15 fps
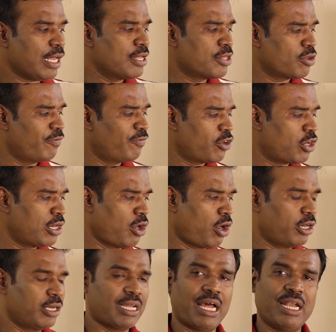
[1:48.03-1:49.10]
So for a
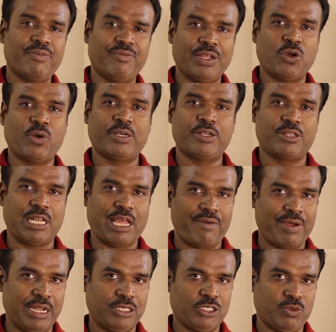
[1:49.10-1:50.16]
non-tall, we know it is
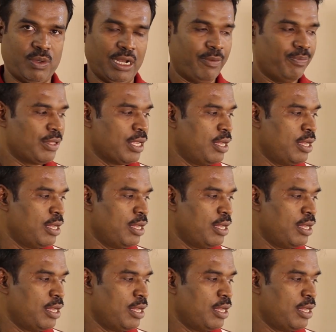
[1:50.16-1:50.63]
11 and 12.